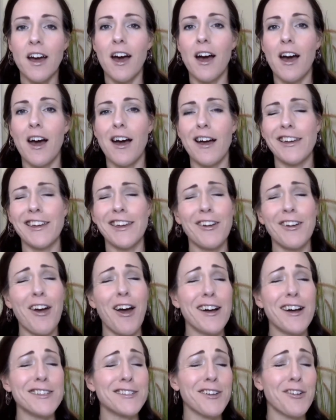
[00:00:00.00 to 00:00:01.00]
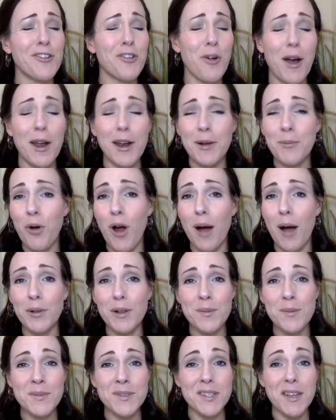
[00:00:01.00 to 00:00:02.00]
It can cause chronic
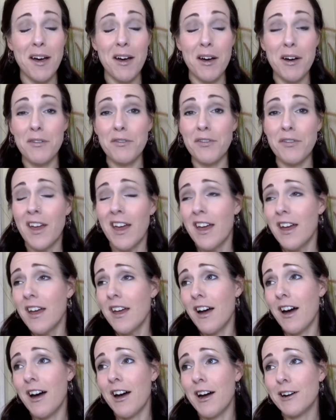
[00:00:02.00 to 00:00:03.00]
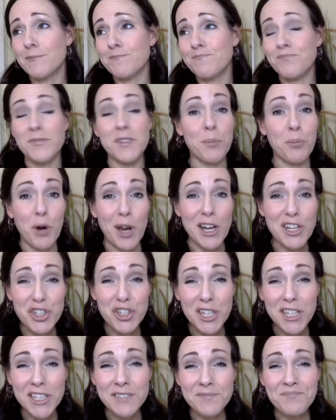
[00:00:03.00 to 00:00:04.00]
problems of
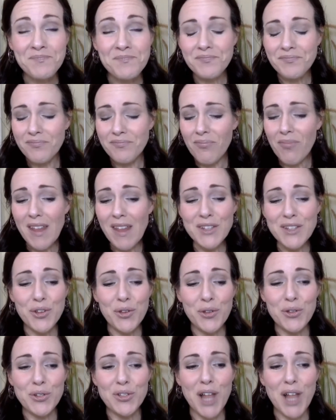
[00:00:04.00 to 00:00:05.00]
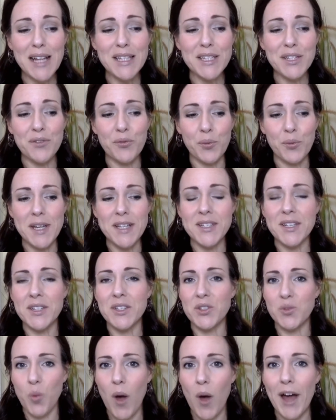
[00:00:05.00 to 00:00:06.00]
depression. So there's lots of
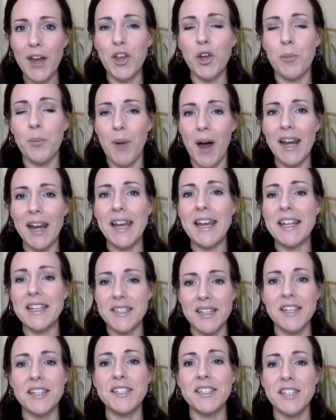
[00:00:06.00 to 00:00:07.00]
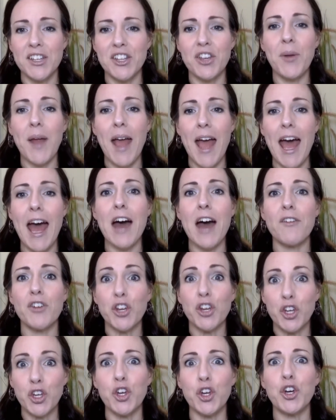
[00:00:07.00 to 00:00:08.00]
reasons why your body needs to continue to have a
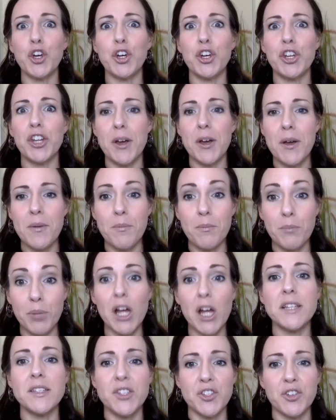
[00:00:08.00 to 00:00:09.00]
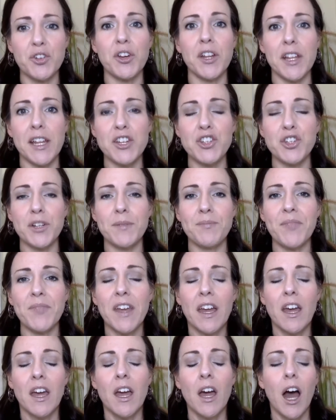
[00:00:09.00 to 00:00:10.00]
good blood circulation.
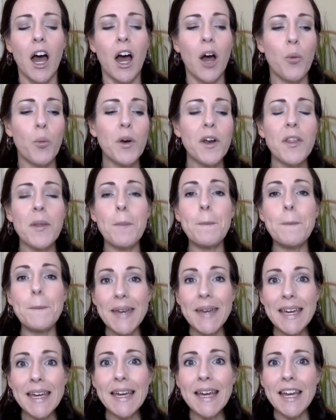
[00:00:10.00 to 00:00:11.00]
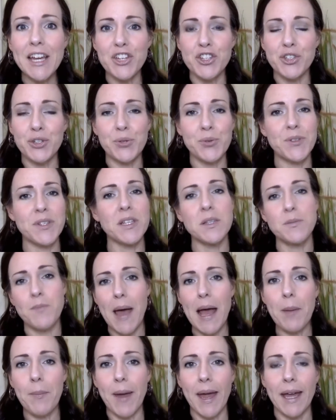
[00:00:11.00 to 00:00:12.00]
One of the big issues is
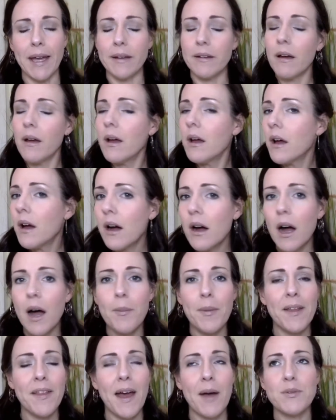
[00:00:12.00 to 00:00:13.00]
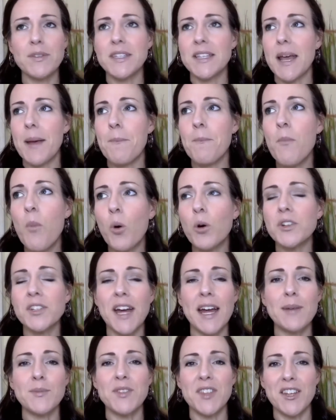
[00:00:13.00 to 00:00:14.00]
back pain. I would say more
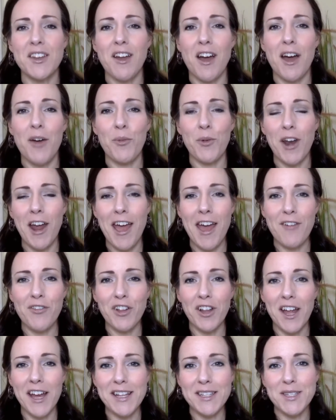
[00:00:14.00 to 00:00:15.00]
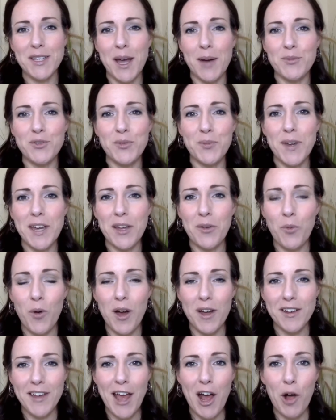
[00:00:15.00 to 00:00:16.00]
times than not when I have clients come to me and
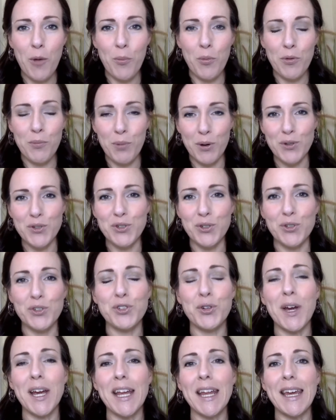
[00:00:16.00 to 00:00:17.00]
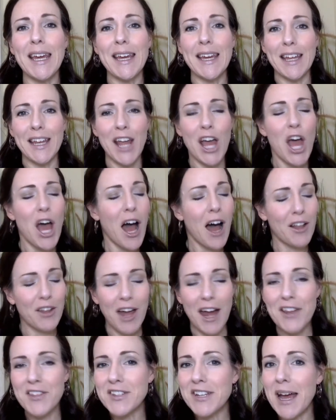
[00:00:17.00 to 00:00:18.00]
want help with personal training, and a
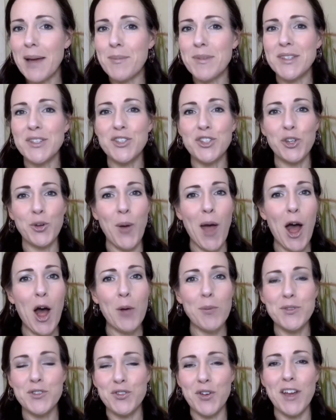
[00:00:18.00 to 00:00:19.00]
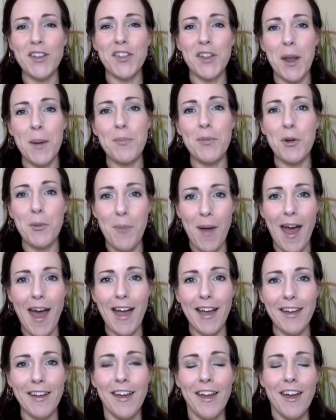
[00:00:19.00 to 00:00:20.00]
lot of the time it's to help strengthen up their
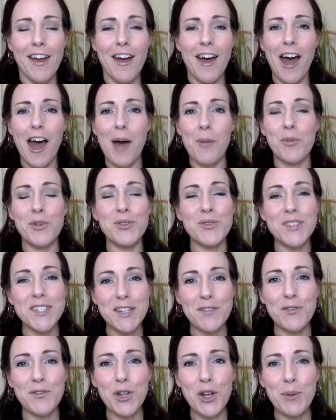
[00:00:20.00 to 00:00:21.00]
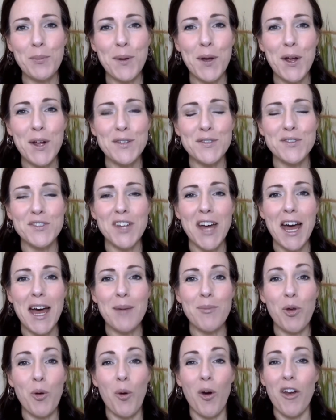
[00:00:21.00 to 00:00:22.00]
back. When you sit for long periods of
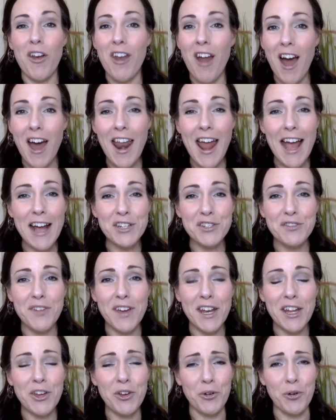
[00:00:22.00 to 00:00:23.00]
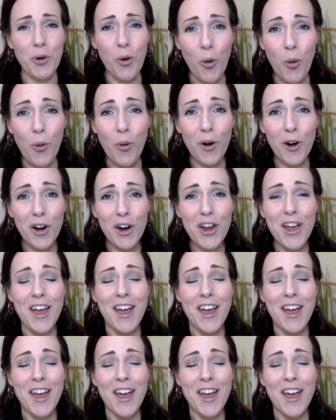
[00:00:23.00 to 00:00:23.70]
time, you are not activating your core.